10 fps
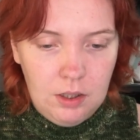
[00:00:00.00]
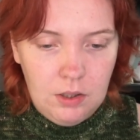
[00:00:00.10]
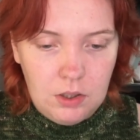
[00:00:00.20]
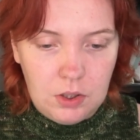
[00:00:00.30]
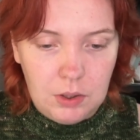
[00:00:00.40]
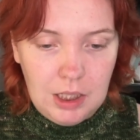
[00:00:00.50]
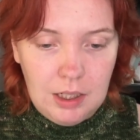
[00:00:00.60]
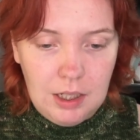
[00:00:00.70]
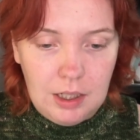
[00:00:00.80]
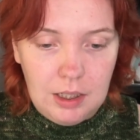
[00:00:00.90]
So again,
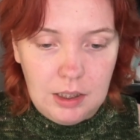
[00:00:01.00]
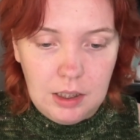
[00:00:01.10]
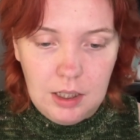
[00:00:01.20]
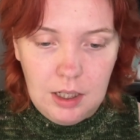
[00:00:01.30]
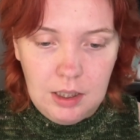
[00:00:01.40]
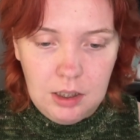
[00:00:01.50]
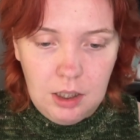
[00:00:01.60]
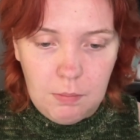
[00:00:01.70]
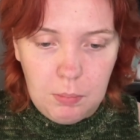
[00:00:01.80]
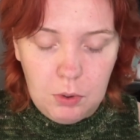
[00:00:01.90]
I ended
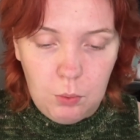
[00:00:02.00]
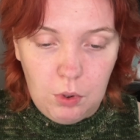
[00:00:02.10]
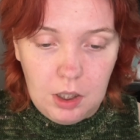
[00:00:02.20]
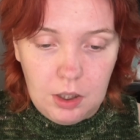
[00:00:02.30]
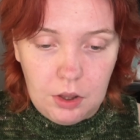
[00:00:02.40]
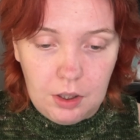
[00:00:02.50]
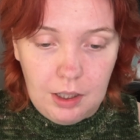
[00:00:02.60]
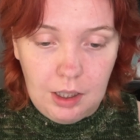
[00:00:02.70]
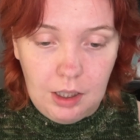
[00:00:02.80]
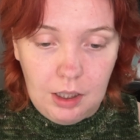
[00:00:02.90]
up with
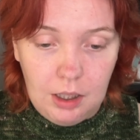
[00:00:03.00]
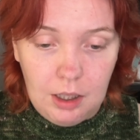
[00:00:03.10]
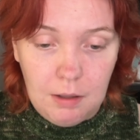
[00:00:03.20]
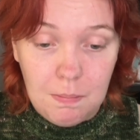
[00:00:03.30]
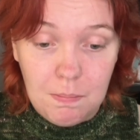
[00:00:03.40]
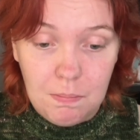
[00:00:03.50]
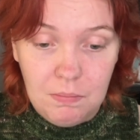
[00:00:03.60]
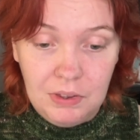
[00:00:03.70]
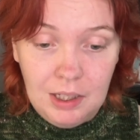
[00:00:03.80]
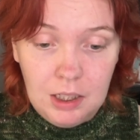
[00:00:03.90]
a
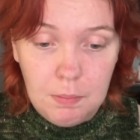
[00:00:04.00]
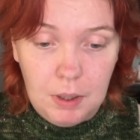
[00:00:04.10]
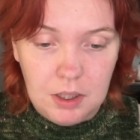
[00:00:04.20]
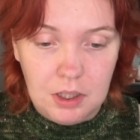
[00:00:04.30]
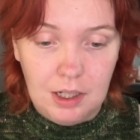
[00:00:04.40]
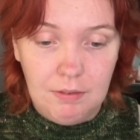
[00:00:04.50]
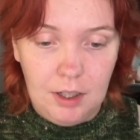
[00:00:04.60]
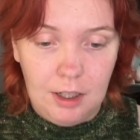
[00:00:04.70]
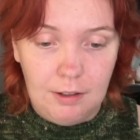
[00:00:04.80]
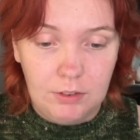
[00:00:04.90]
net positive
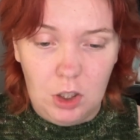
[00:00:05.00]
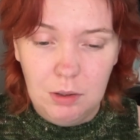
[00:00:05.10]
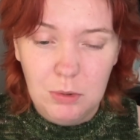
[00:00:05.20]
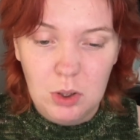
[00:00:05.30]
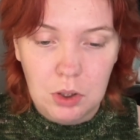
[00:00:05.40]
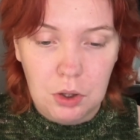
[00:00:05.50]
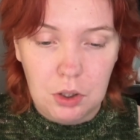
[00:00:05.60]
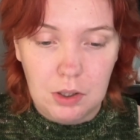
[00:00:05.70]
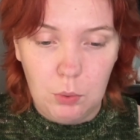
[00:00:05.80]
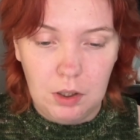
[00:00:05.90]
of almost
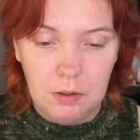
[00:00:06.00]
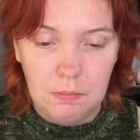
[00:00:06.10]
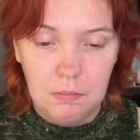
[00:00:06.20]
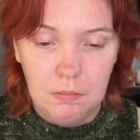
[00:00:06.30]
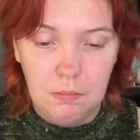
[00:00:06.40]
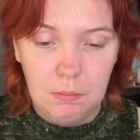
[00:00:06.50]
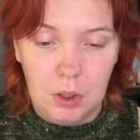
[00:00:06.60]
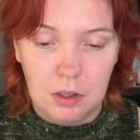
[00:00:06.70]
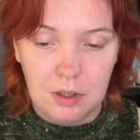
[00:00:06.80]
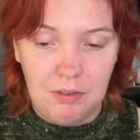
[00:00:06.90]
31
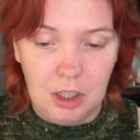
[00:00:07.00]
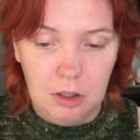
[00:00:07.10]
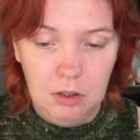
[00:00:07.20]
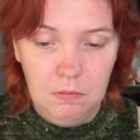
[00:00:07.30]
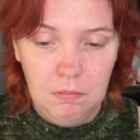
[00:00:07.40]
balls of yarn.